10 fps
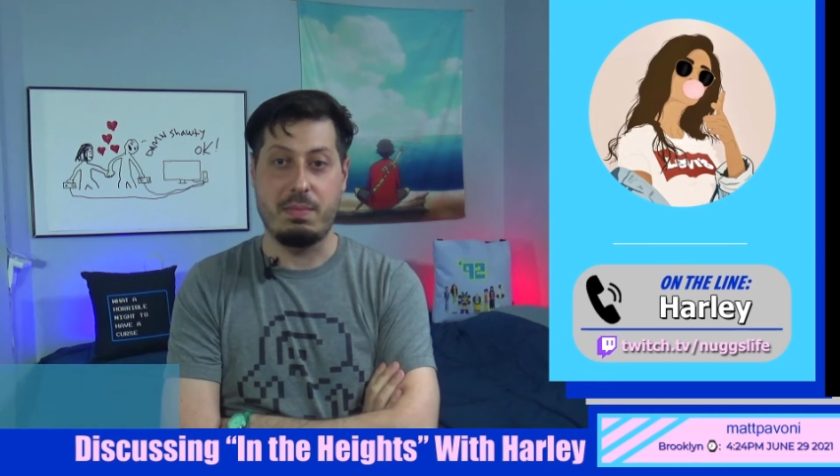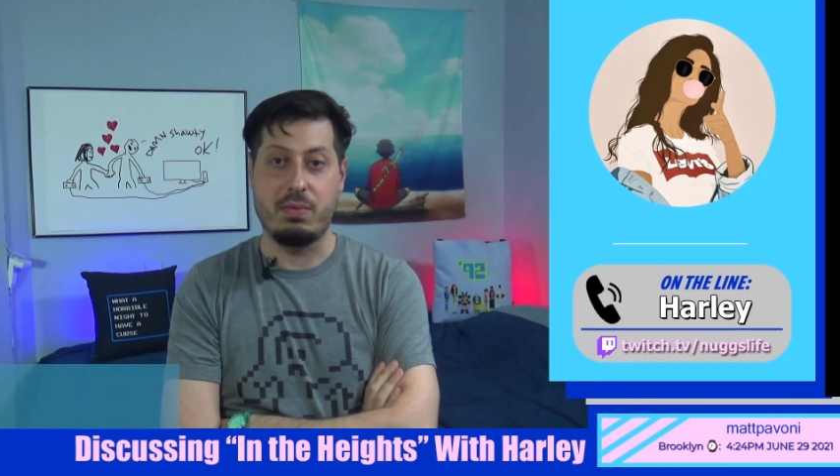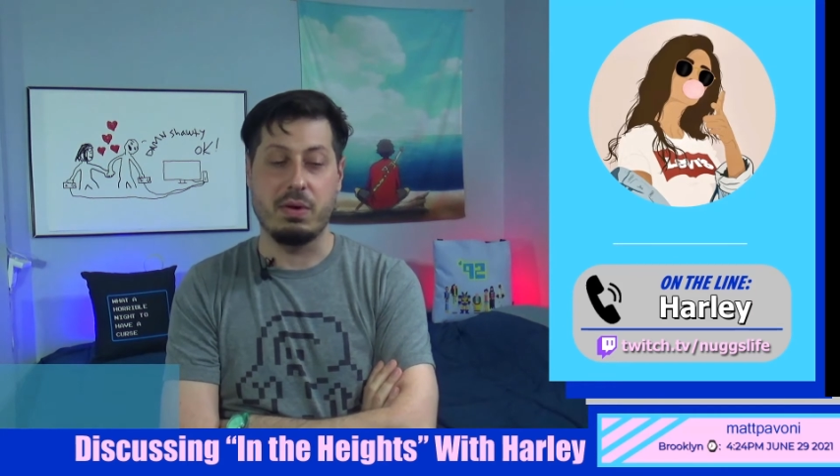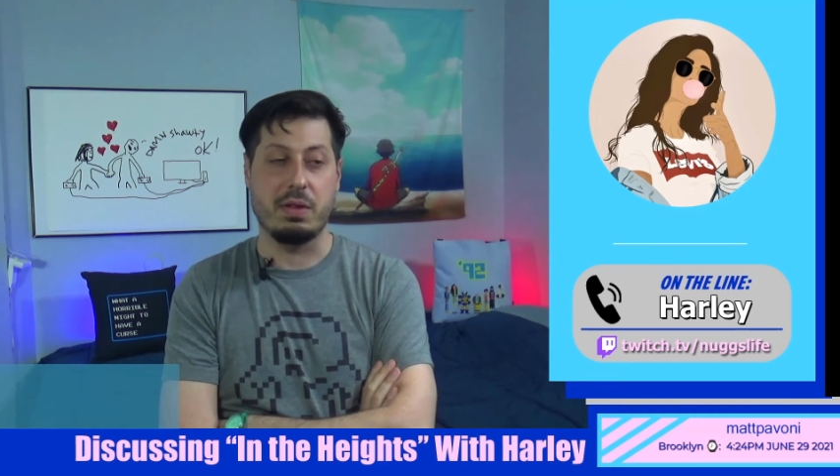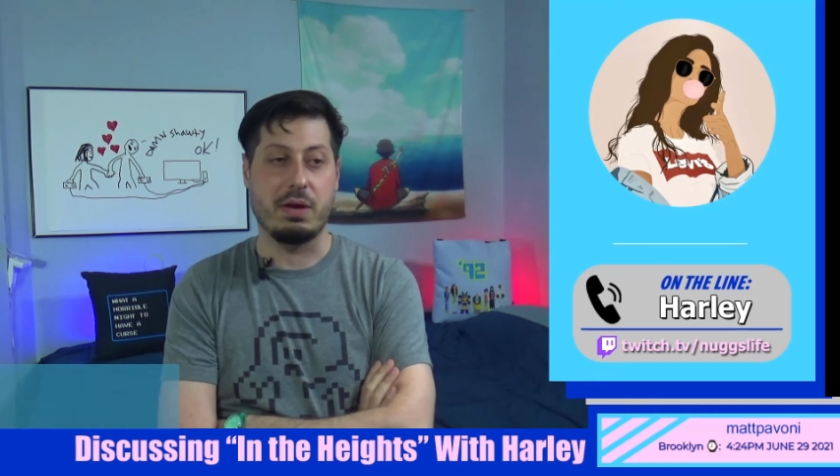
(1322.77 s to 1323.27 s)

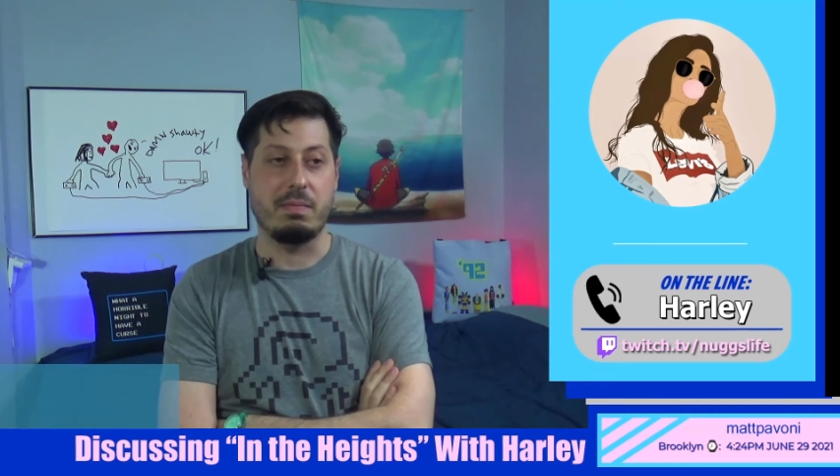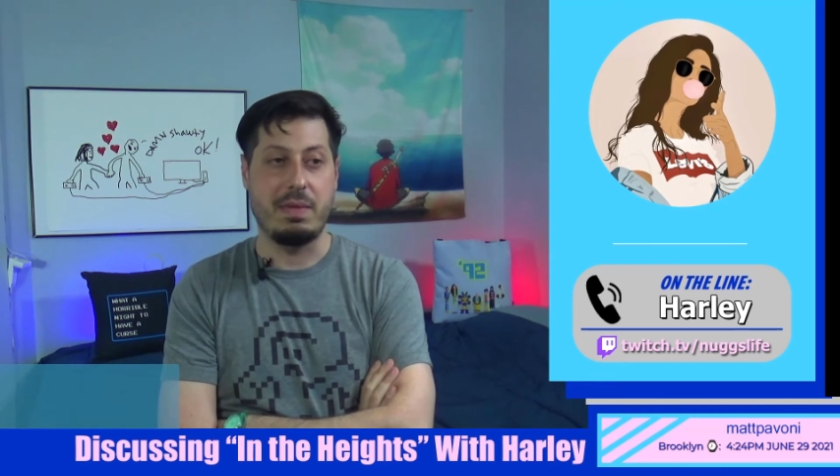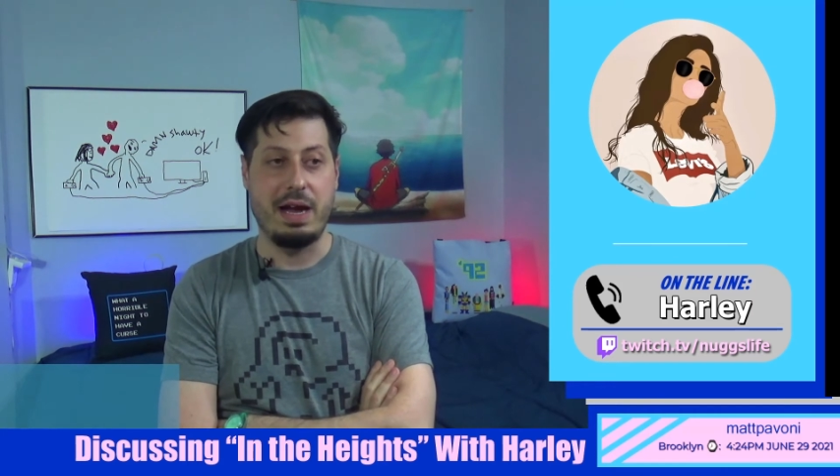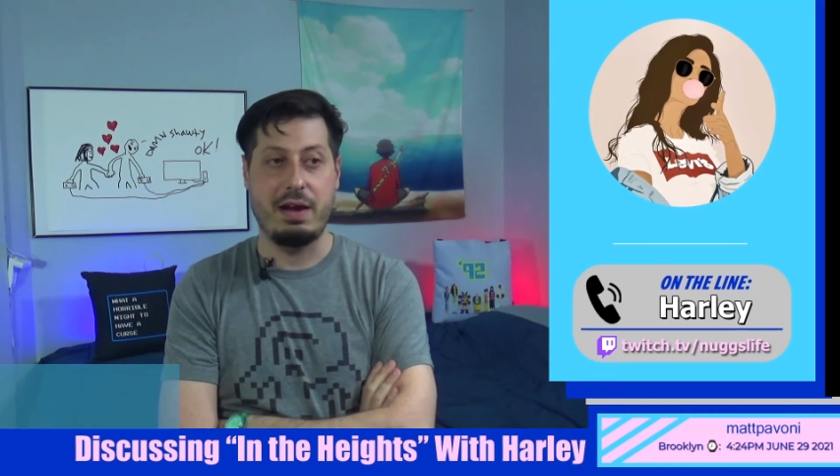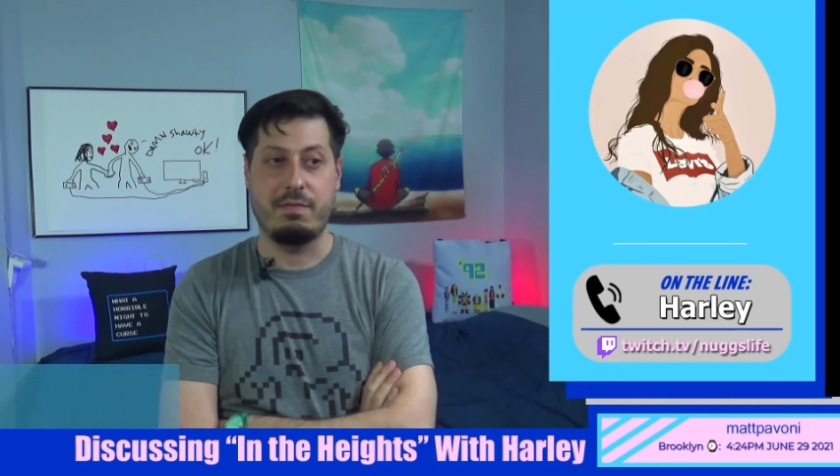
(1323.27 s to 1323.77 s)
where there
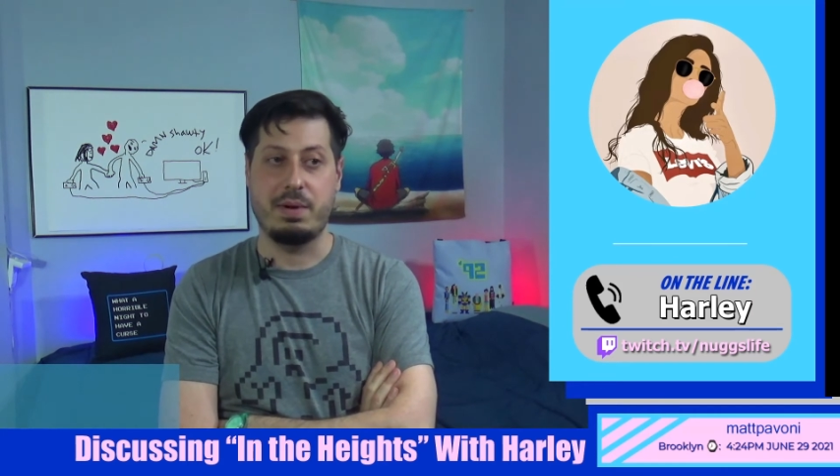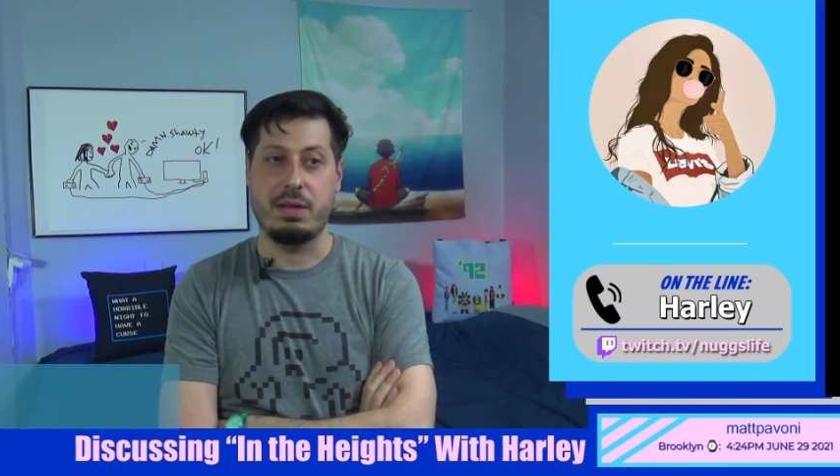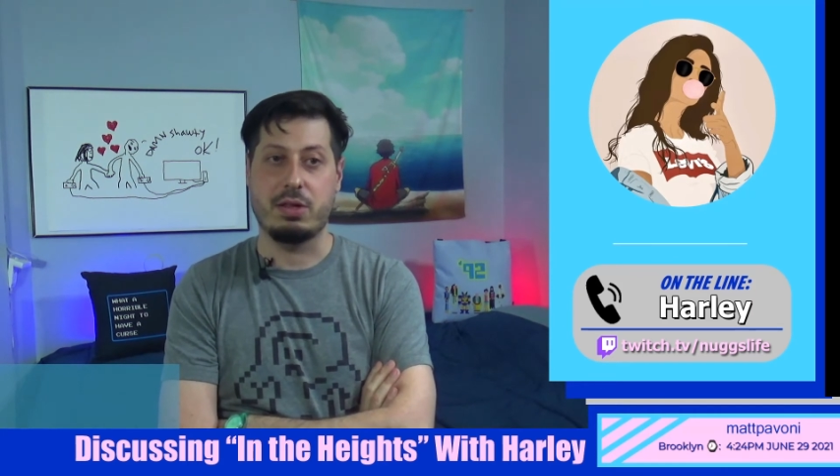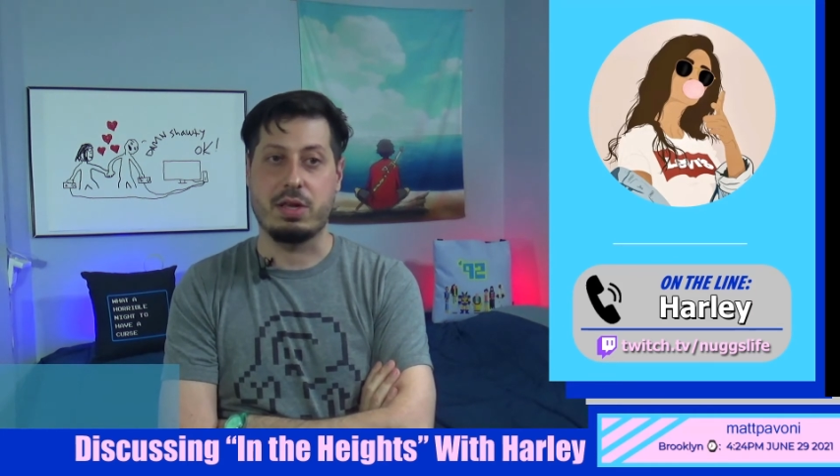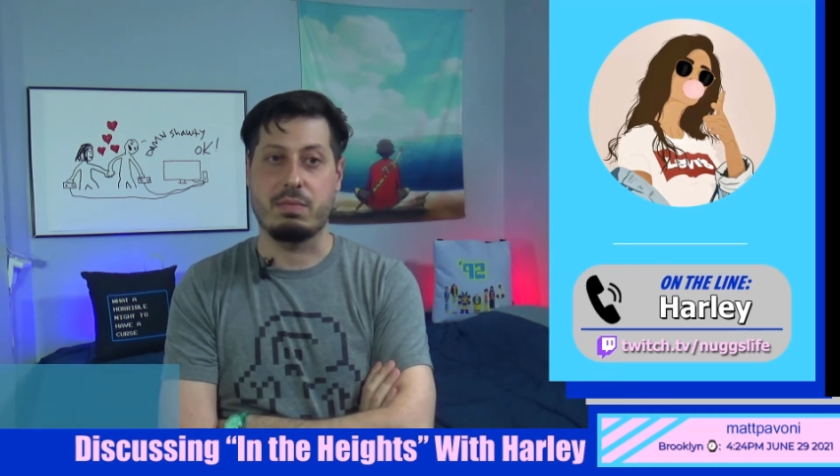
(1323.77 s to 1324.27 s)
may have been
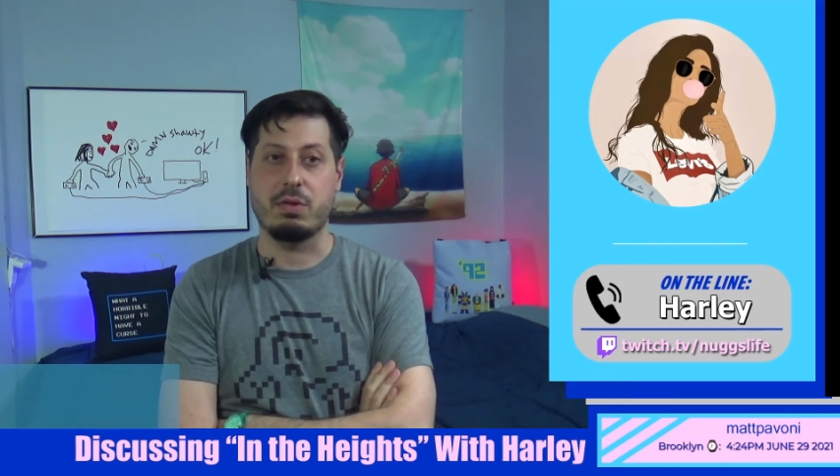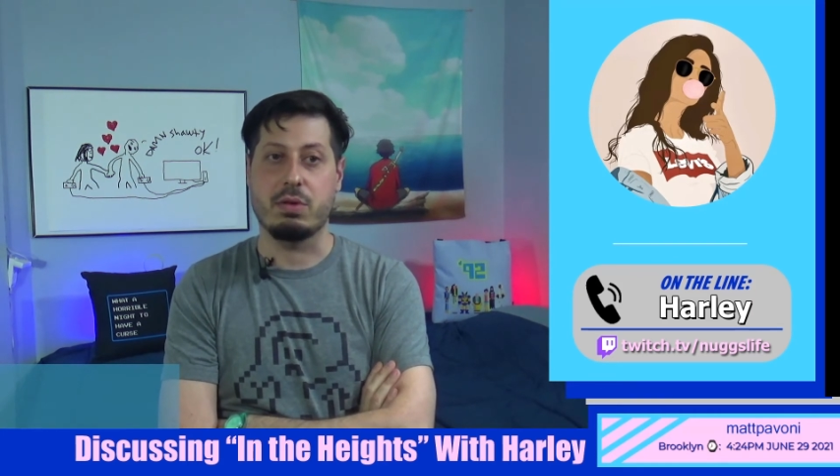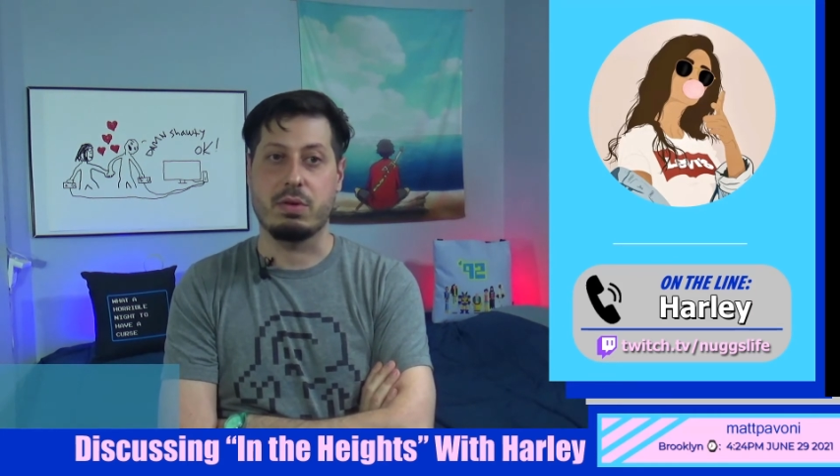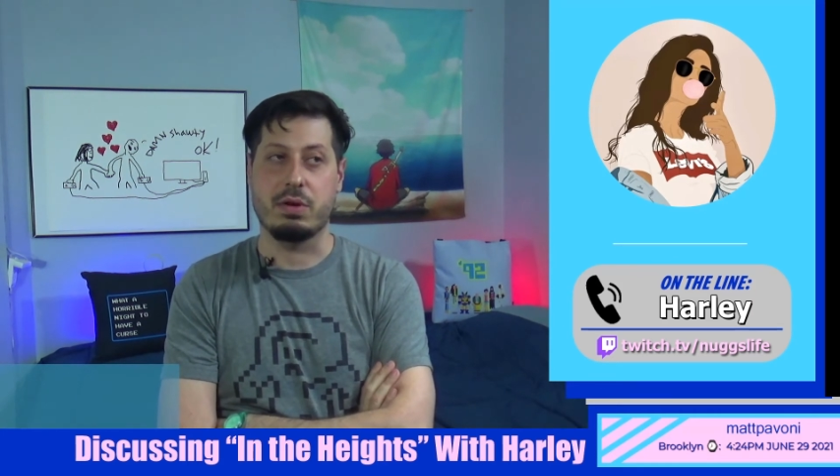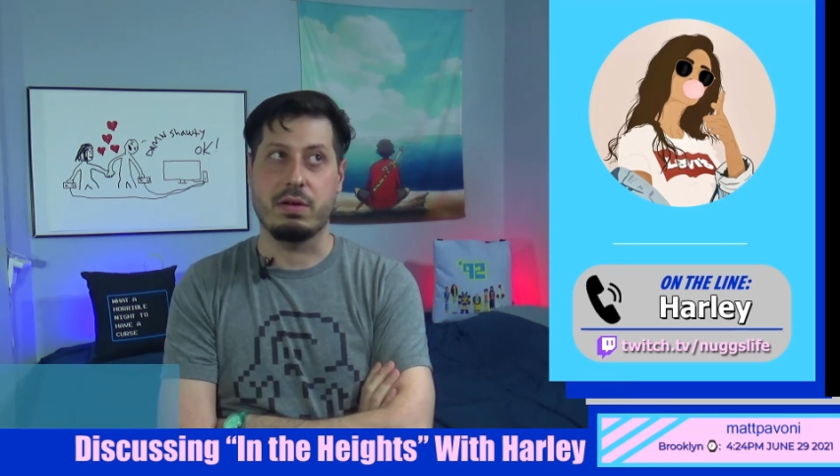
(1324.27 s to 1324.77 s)
some
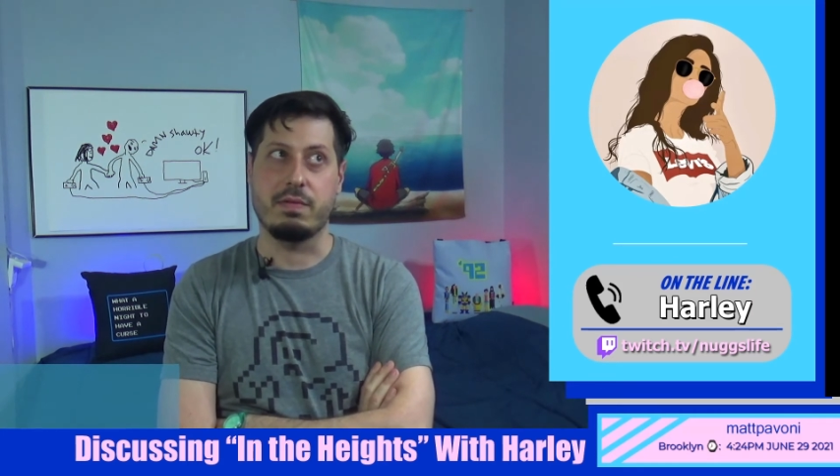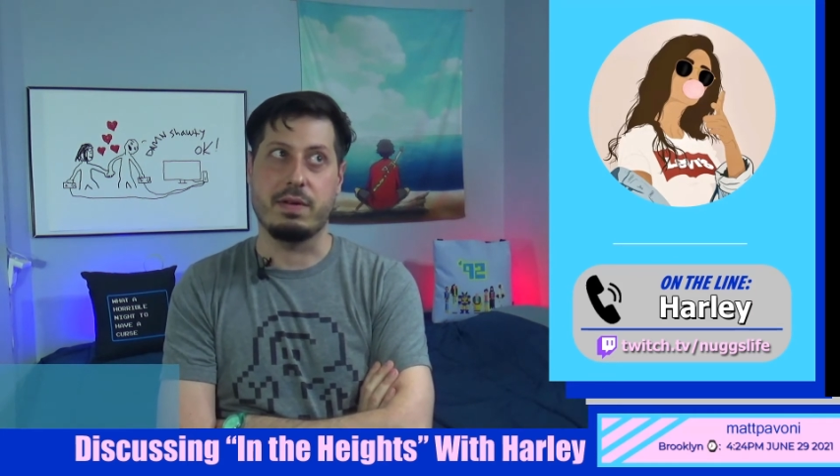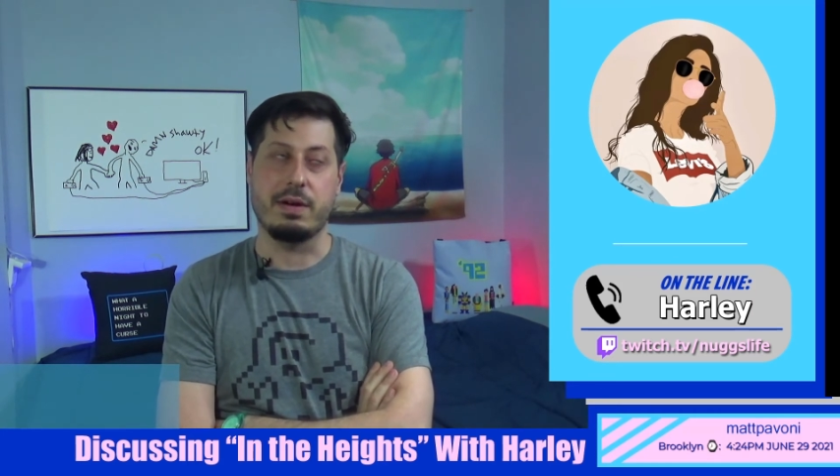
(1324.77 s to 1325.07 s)
sort of,